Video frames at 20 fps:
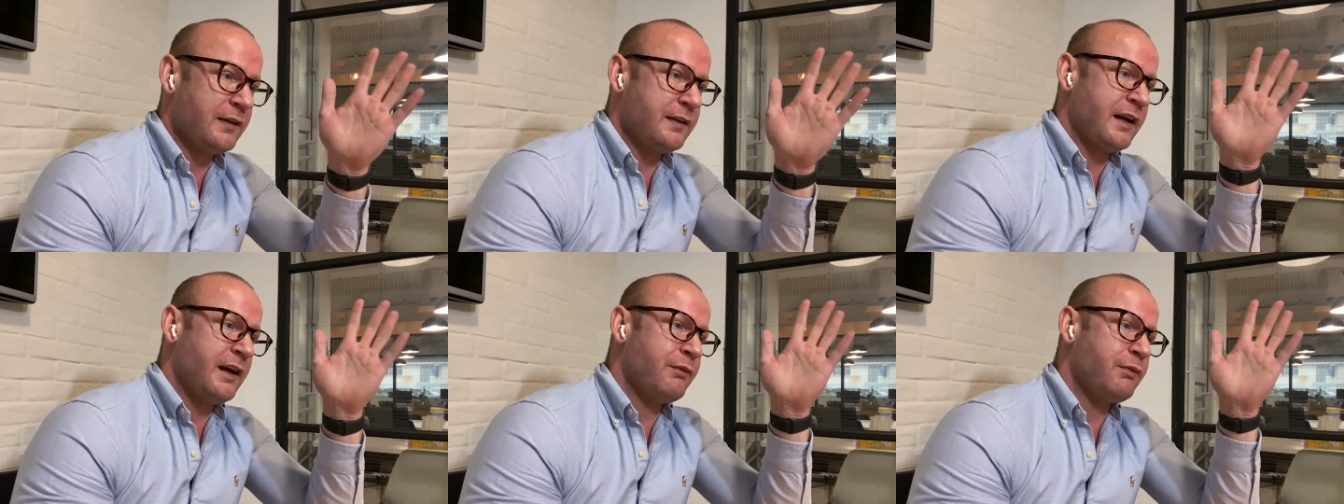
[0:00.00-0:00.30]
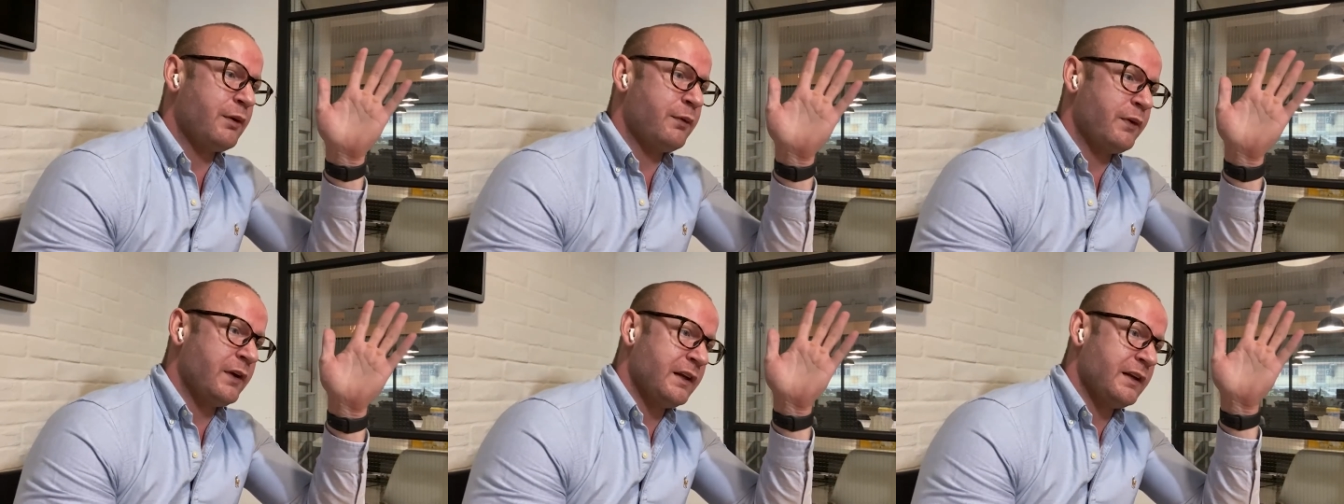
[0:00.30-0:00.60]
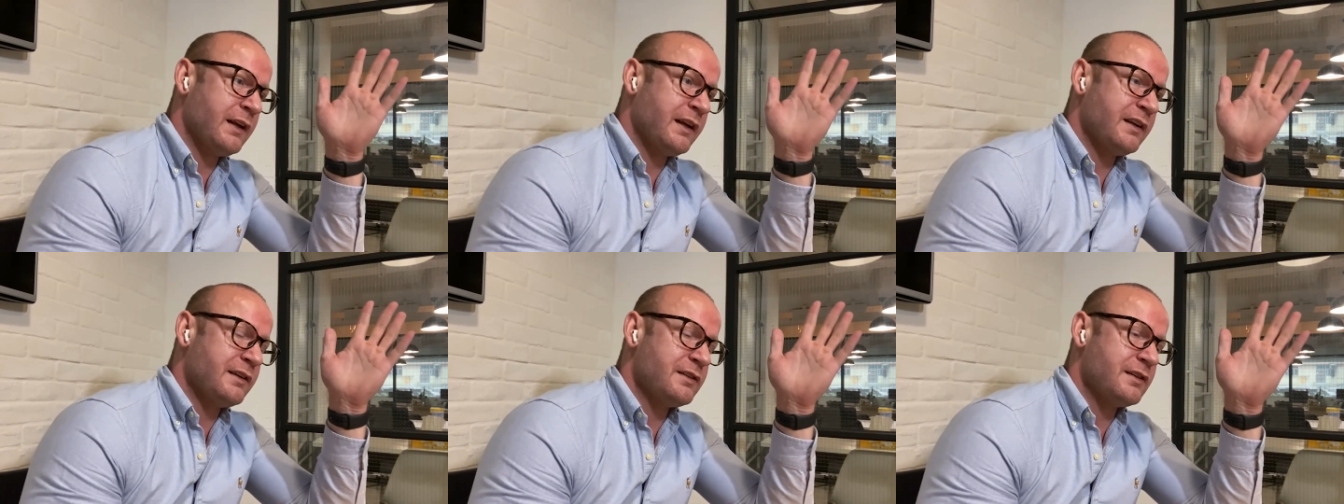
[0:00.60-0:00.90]
everything
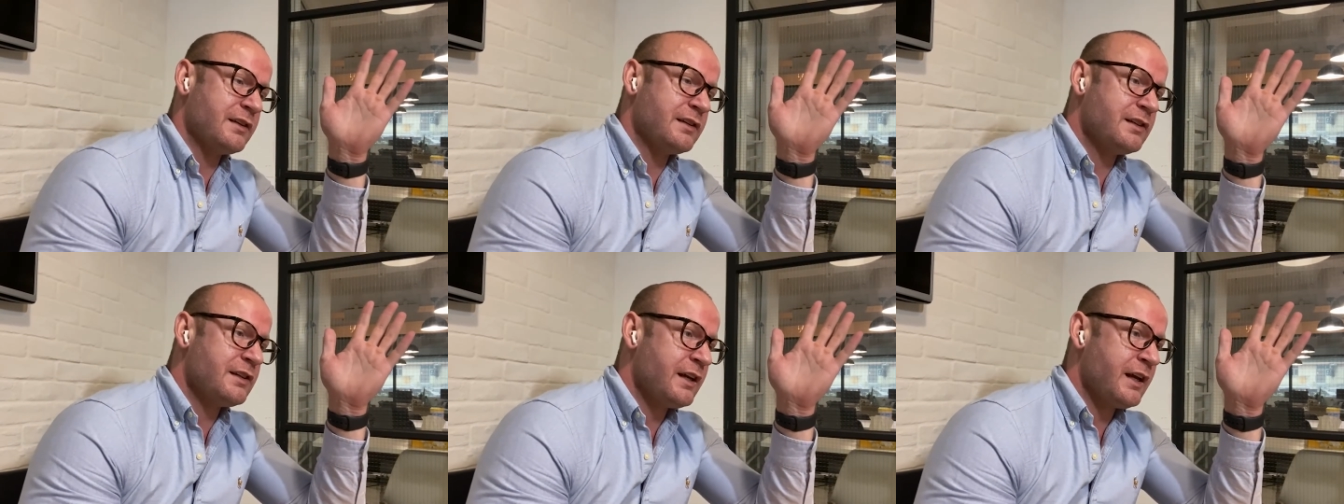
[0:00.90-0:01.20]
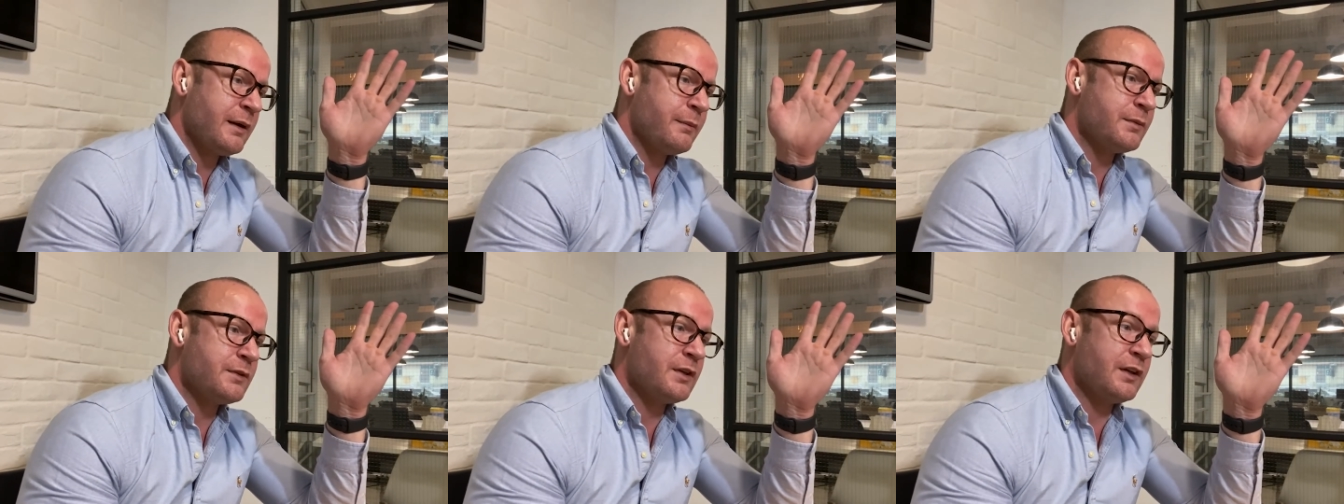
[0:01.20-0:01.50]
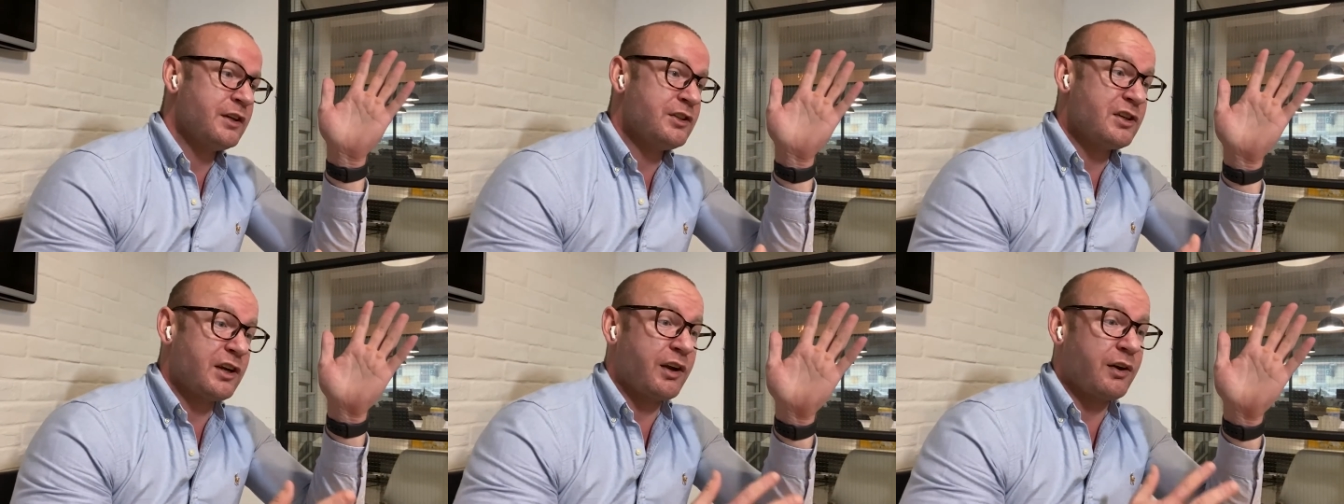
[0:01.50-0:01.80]
that is the same so
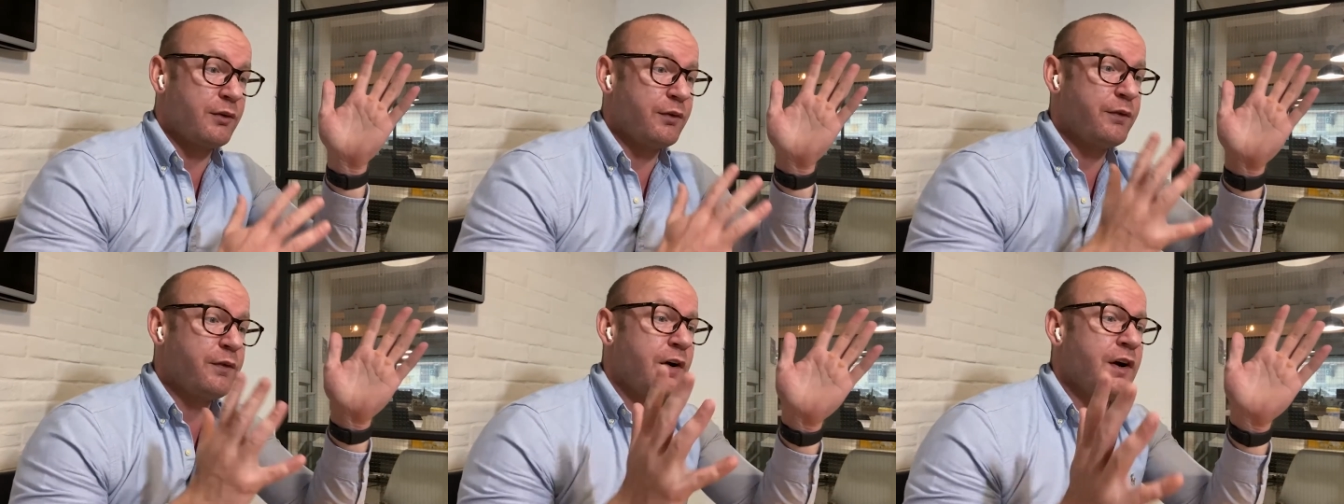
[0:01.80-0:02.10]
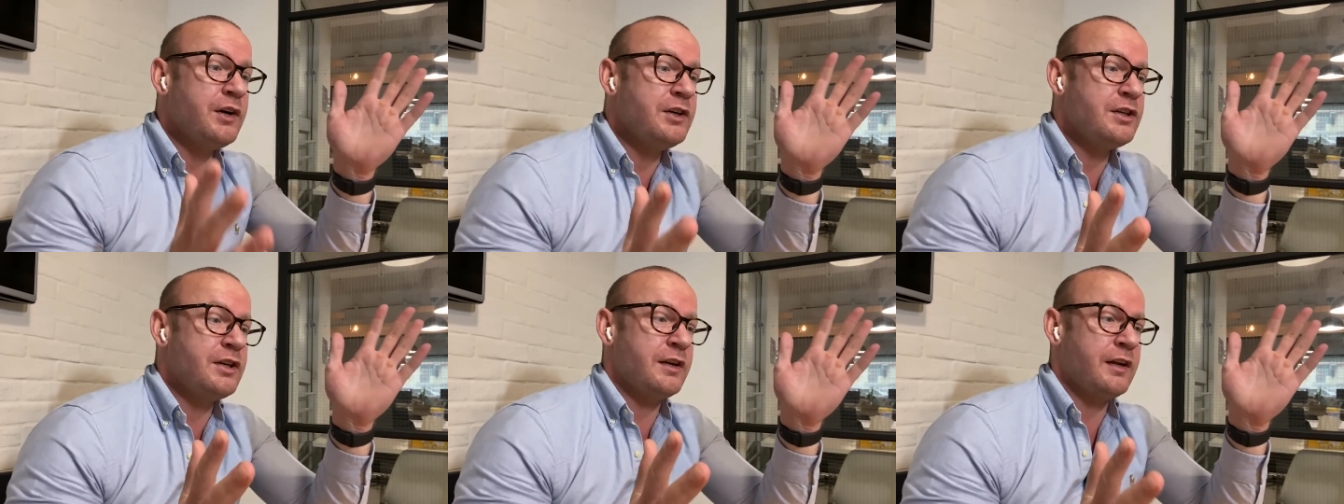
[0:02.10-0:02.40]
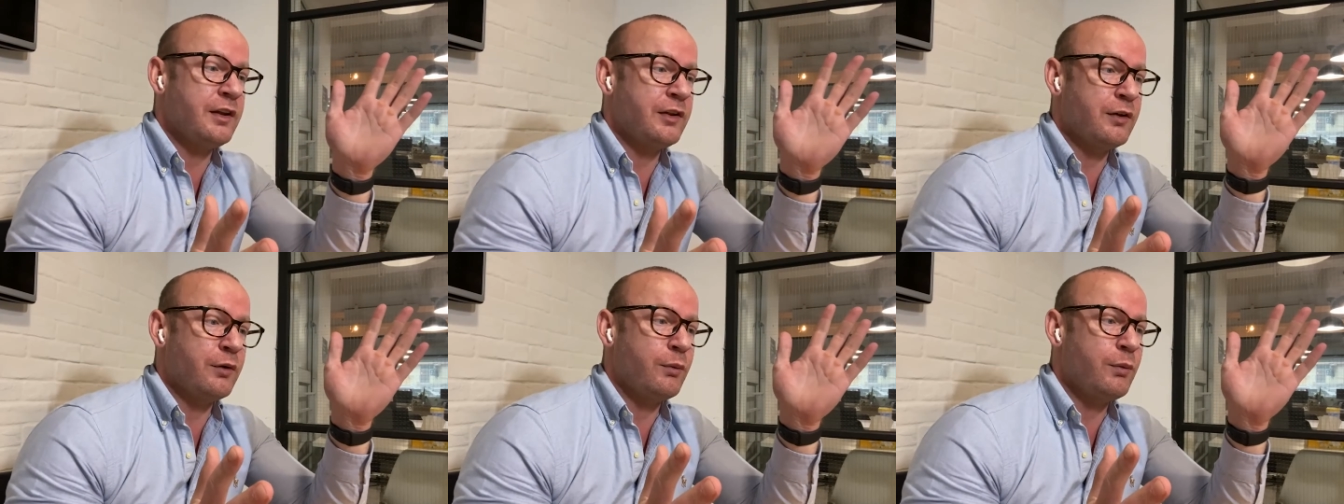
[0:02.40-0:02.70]
that you can function in
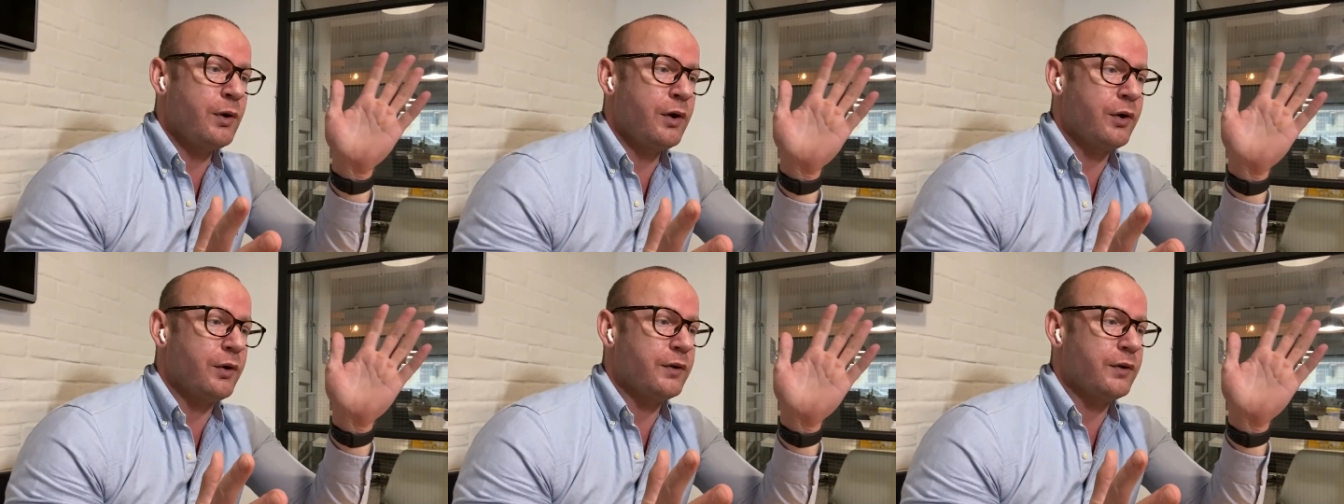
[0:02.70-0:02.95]
the world.